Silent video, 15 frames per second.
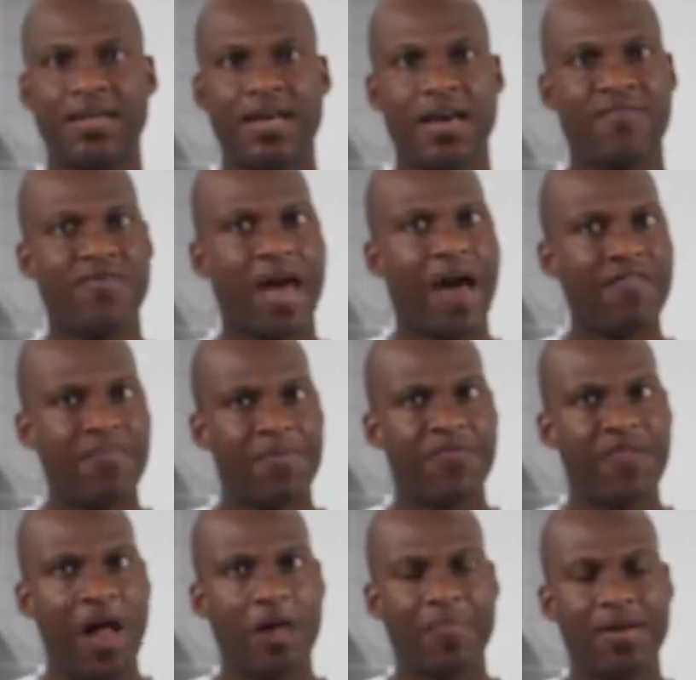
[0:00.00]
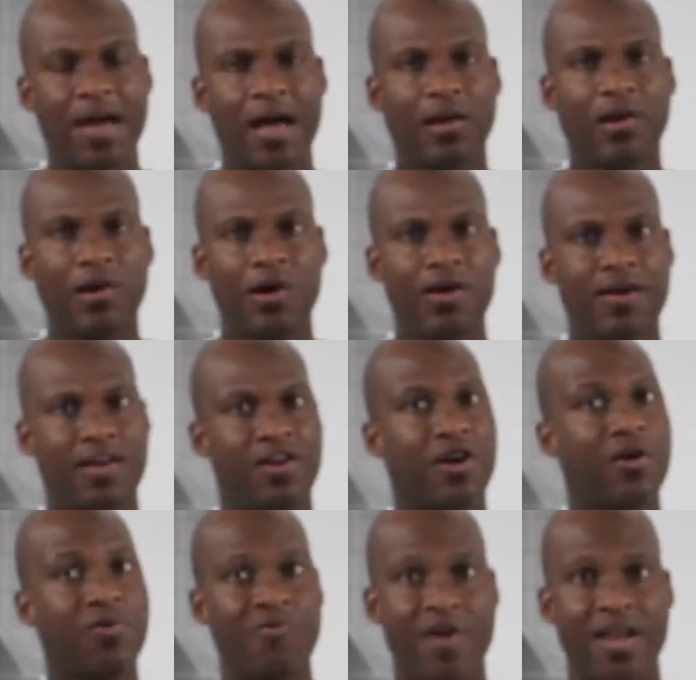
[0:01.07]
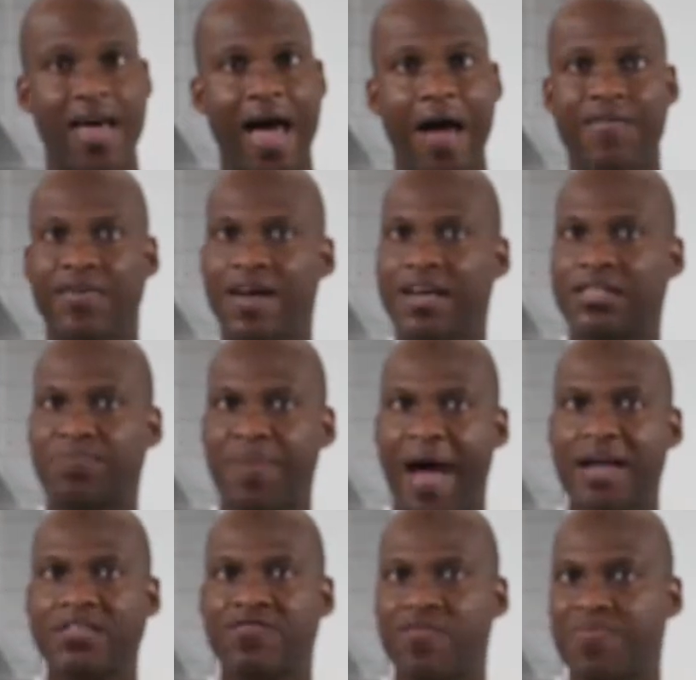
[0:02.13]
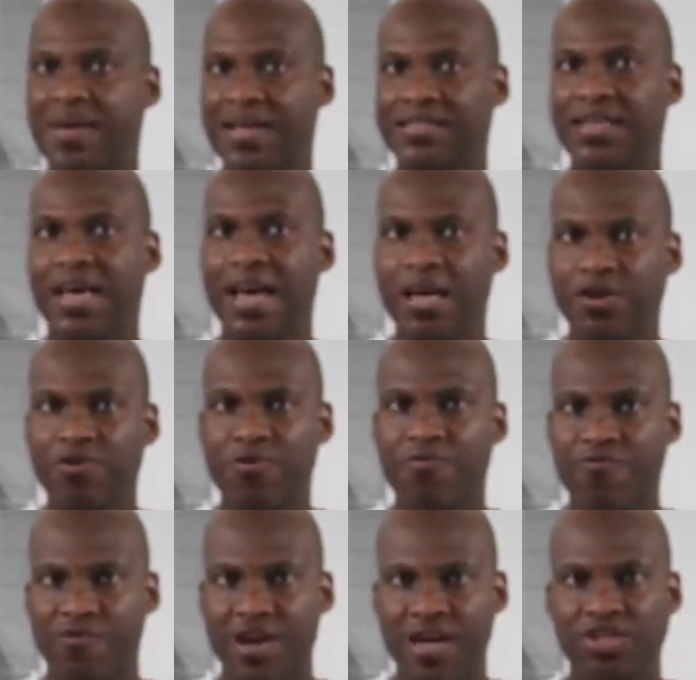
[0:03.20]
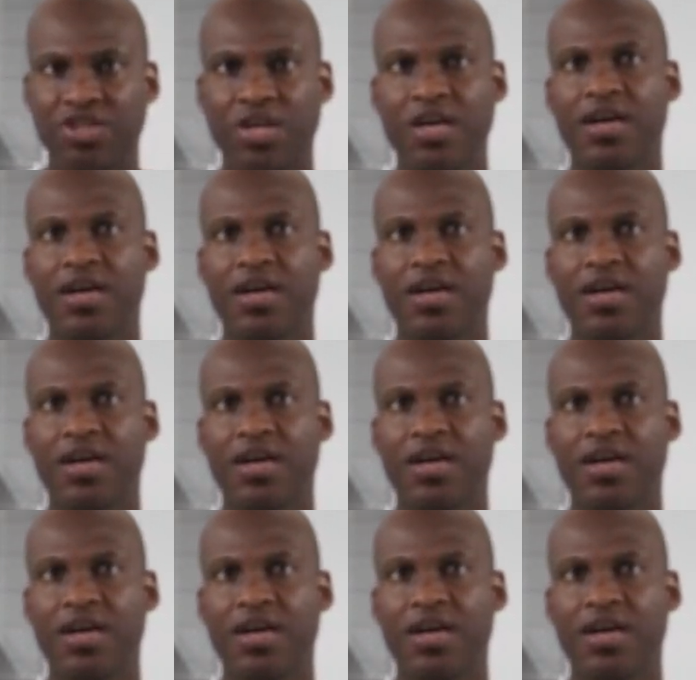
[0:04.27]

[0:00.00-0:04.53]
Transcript: If you haven't been following me that long and you don't already have a nice batch of Epis in your fridge,